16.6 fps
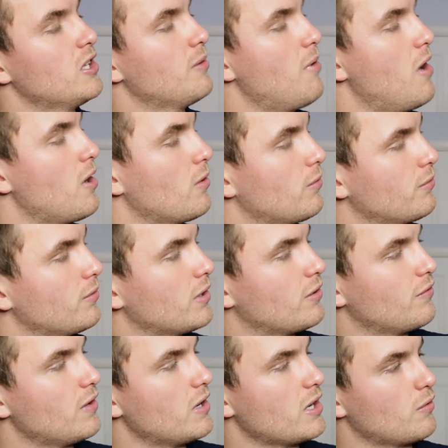The bottle
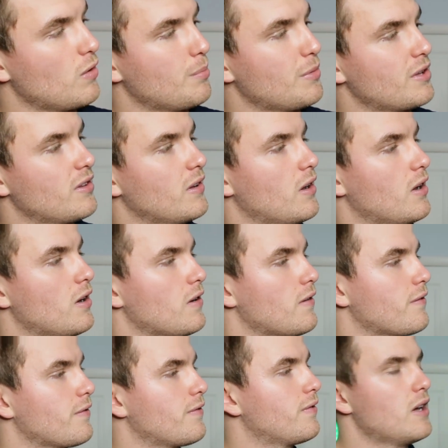is very reminiscent
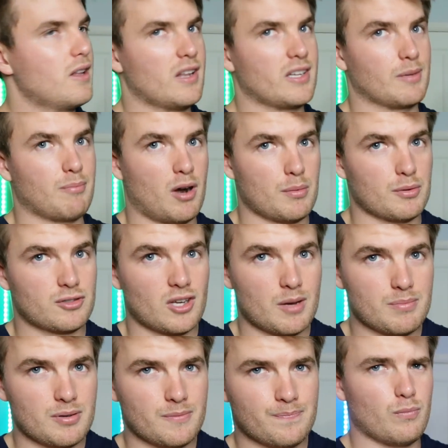of like a
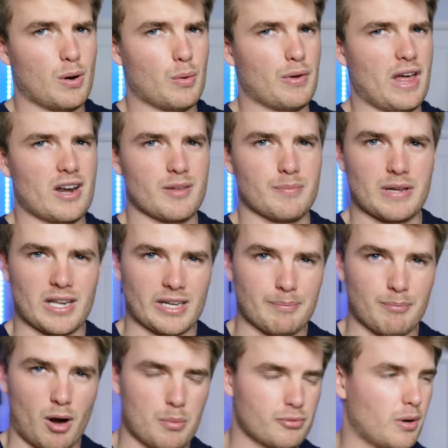barbershop, but without it being like
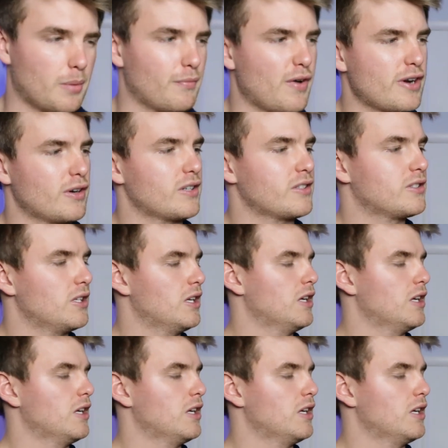a barbershop fragrance.